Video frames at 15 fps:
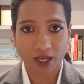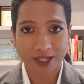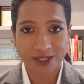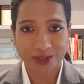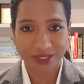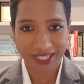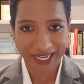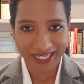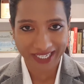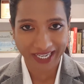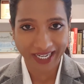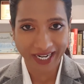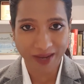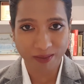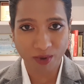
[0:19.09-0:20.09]
So
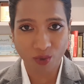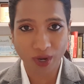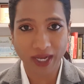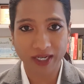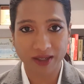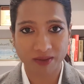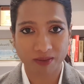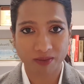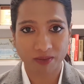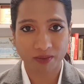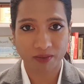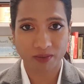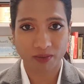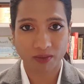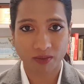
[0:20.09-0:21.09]
technique number 1,
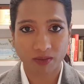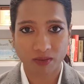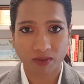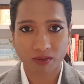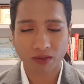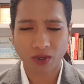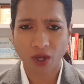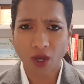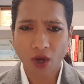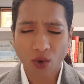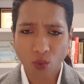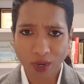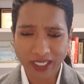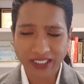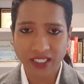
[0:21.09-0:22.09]
what